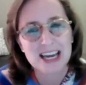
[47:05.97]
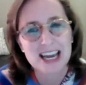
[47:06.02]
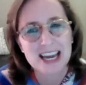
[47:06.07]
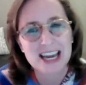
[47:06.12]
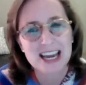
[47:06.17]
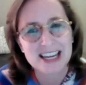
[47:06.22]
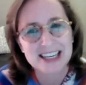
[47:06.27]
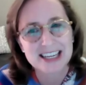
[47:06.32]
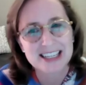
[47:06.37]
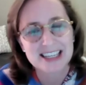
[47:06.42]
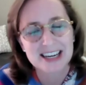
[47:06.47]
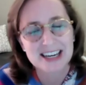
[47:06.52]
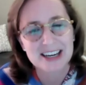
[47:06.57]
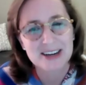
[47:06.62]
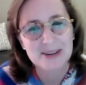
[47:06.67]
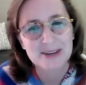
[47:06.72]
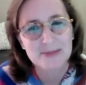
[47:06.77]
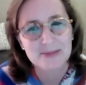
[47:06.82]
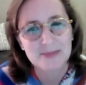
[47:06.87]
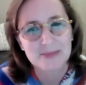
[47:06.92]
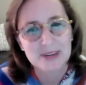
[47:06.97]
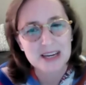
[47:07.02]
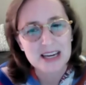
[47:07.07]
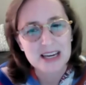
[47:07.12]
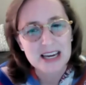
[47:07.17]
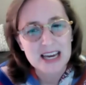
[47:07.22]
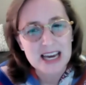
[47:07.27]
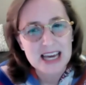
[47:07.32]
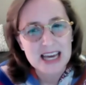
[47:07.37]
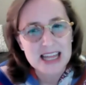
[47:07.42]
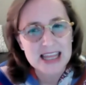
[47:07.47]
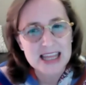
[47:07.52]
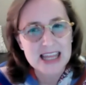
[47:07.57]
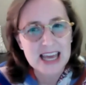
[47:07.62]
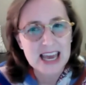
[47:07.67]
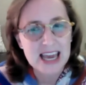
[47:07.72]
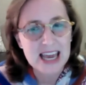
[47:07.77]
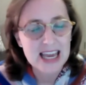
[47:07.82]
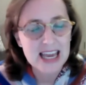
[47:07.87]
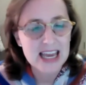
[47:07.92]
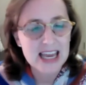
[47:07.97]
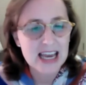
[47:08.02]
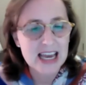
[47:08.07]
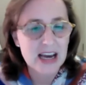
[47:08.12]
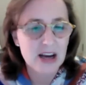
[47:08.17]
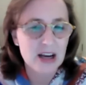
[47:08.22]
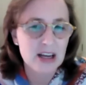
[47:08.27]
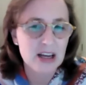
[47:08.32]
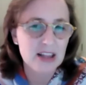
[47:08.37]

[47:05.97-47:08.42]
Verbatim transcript: And um, they,